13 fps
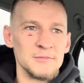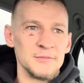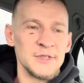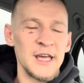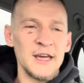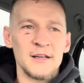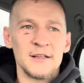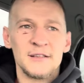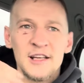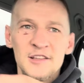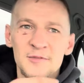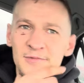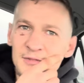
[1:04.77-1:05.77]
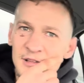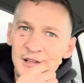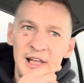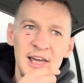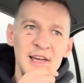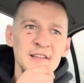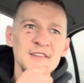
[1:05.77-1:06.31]
Yeah, that's the
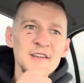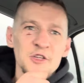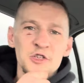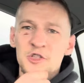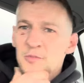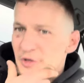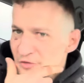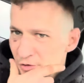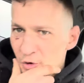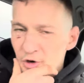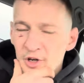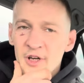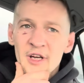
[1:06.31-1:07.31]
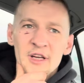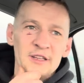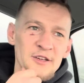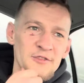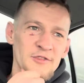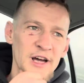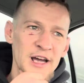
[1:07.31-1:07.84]
last session before
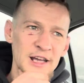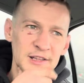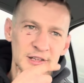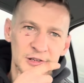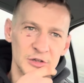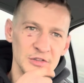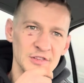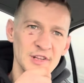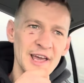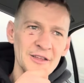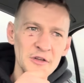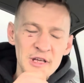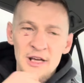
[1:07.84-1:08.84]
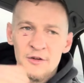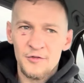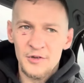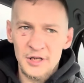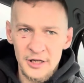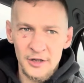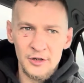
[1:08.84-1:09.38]
the fight on Saturday. I'm
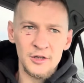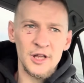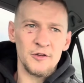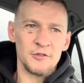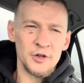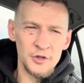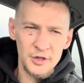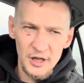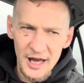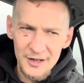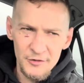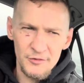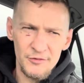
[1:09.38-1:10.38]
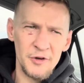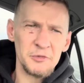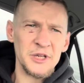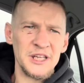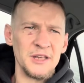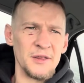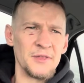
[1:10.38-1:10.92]
feeling good. I've learned a lot of very
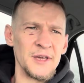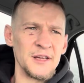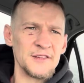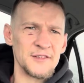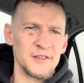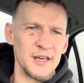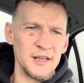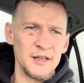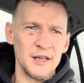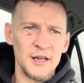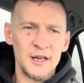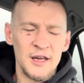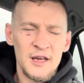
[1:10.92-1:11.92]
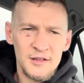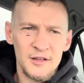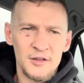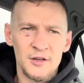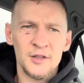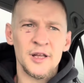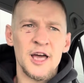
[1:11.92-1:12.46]
key things today that
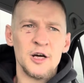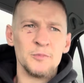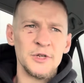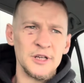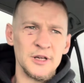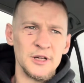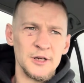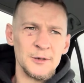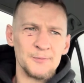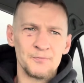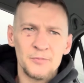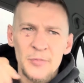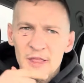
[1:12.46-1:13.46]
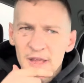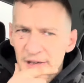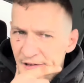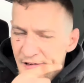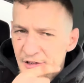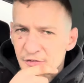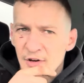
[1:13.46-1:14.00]
are gonna help me
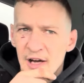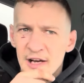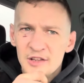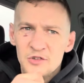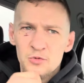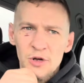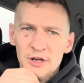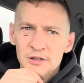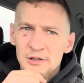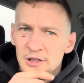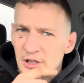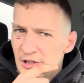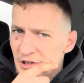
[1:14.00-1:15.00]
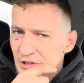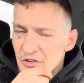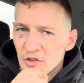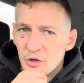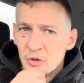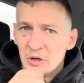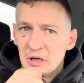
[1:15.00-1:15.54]
in the fight as well.
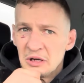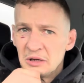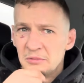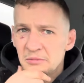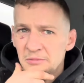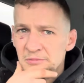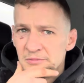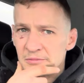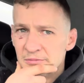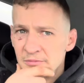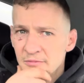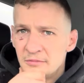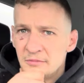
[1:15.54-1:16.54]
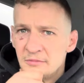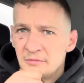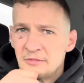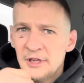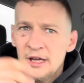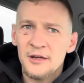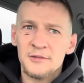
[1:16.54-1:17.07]
So
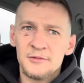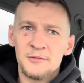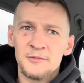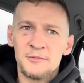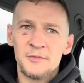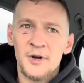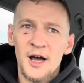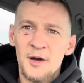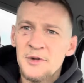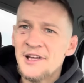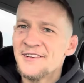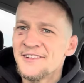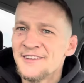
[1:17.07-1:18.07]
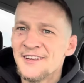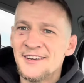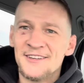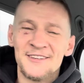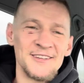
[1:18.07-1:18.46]
yeah, amazing day.